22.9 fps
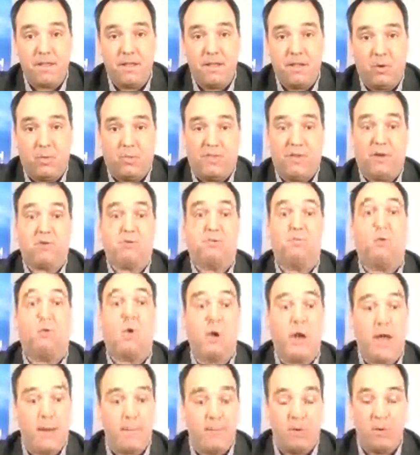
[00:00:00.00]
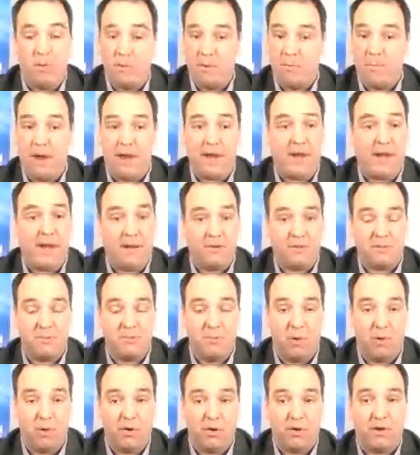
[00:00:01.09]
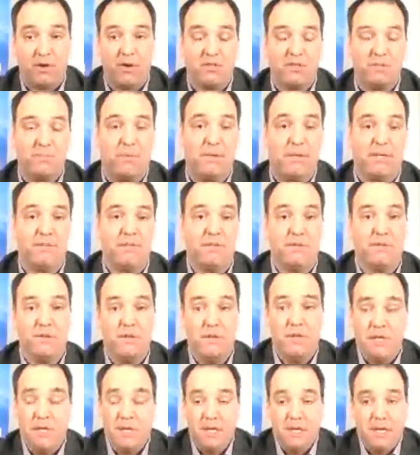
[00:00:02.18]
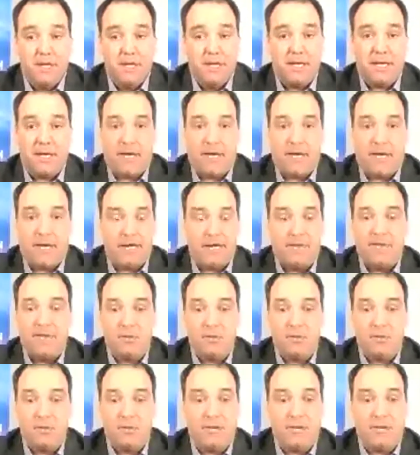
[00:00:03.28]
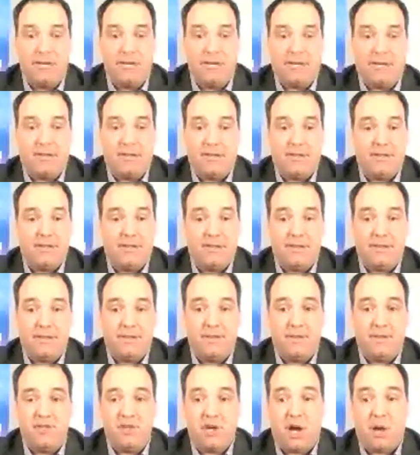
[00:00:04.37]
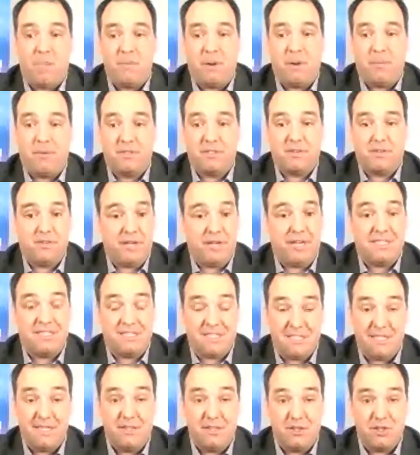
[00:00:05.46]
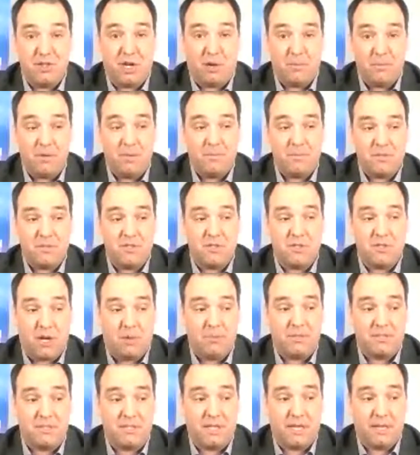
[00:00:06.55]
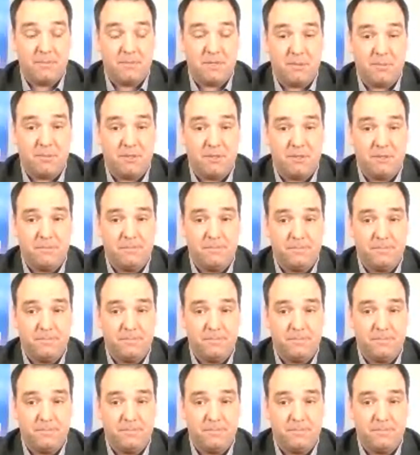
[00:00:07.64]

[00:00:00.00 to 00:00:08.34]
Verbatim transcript: you know, there's more ammo. We might announce more. You know, I was speaking to individuals today, like the job numbers. Have you guys seen the job numbers, the jobless claims numbers?